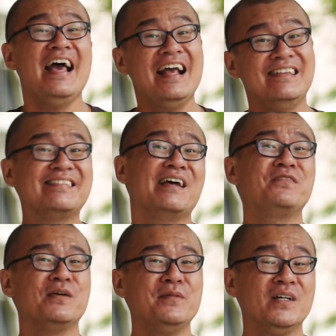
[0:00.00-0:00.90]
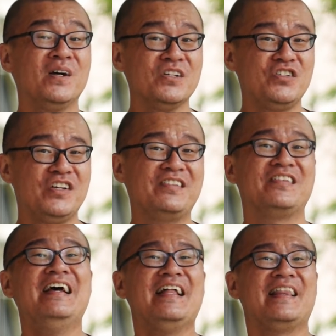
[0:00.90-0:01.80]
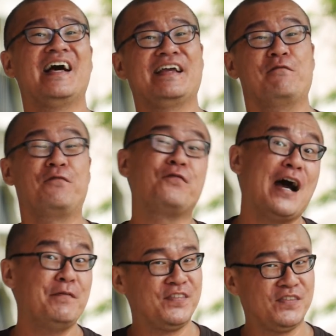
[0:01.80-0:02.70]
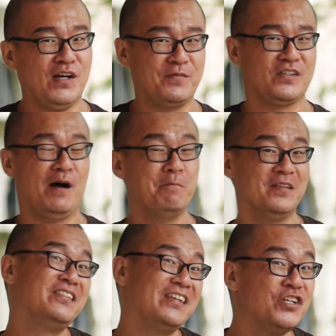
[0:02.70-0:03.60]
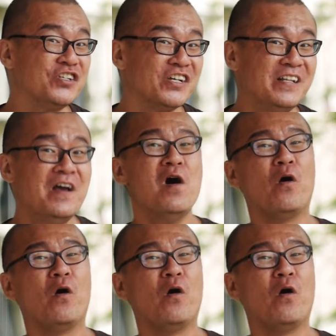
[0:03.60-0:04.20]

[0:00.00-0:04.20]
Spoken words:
and some terminologies like 5 stops compensation